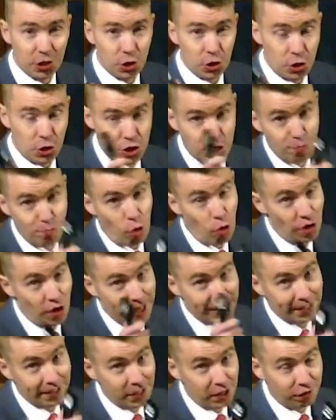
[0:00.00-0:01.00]
you this
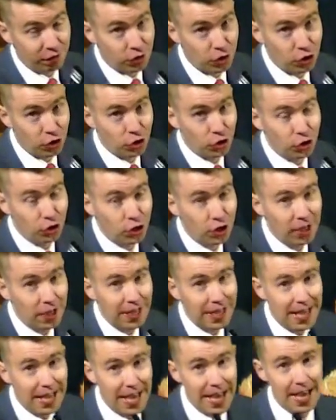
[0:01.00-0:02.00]
morning that if you
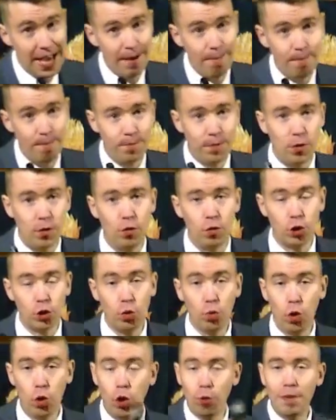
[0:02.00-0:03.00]
um,
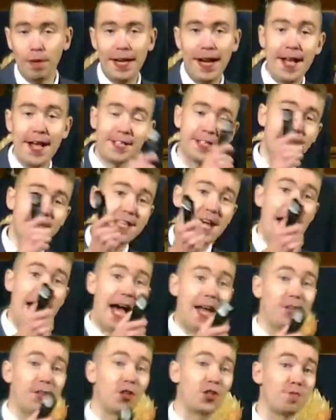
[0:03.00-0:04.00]
go home and listen to
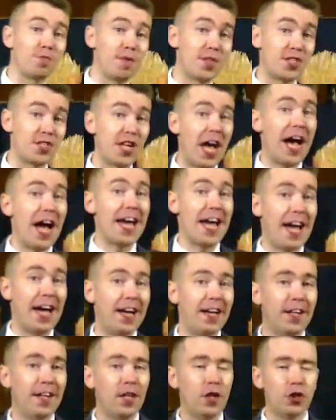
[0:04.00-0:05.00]
Handel's Messiah,
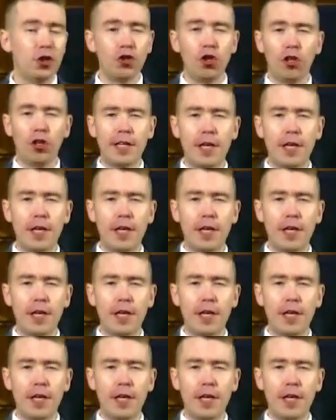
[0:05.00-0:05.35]
you'll